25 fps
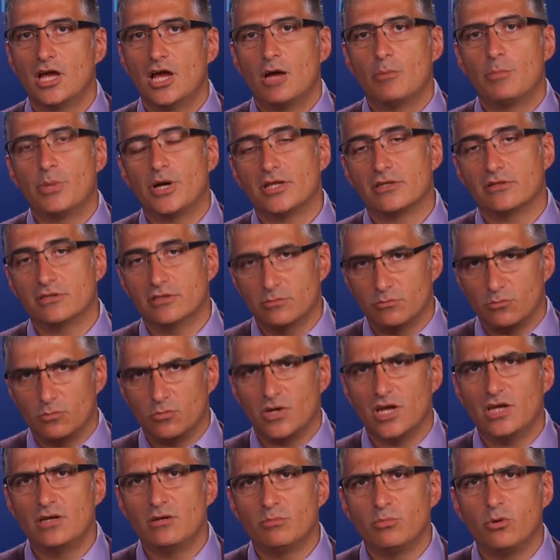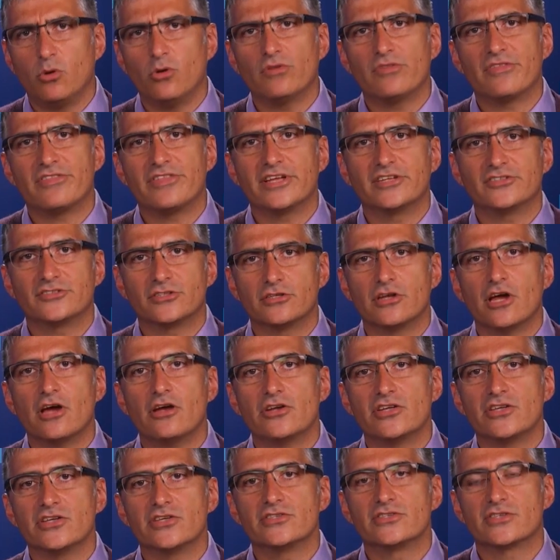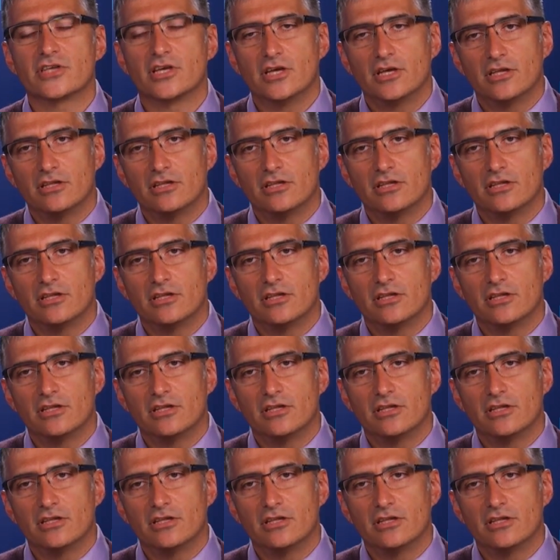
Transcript: But an important thing to note is